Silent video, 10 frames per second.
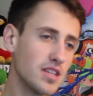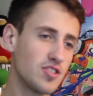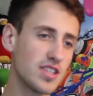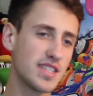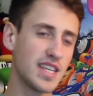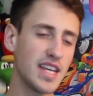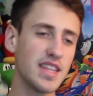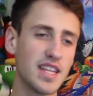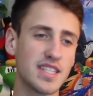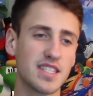just
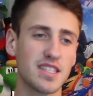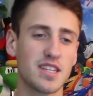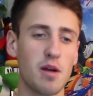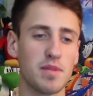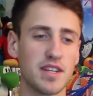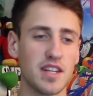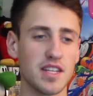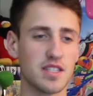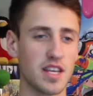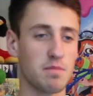seeing this coming to
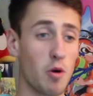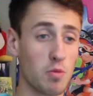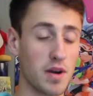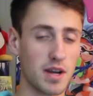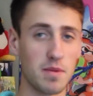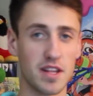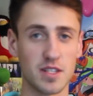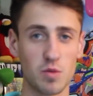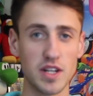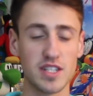this, like Pokemon coming to
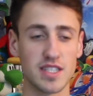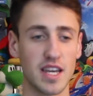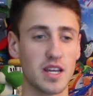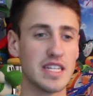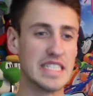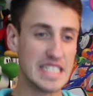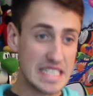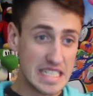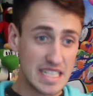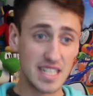the Switch is like,
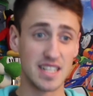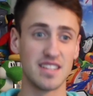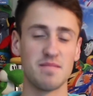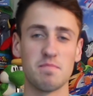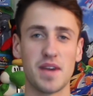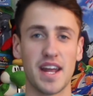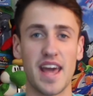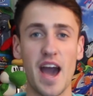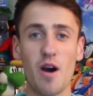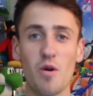man,
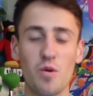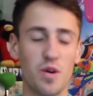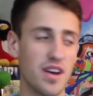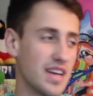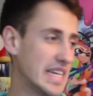how,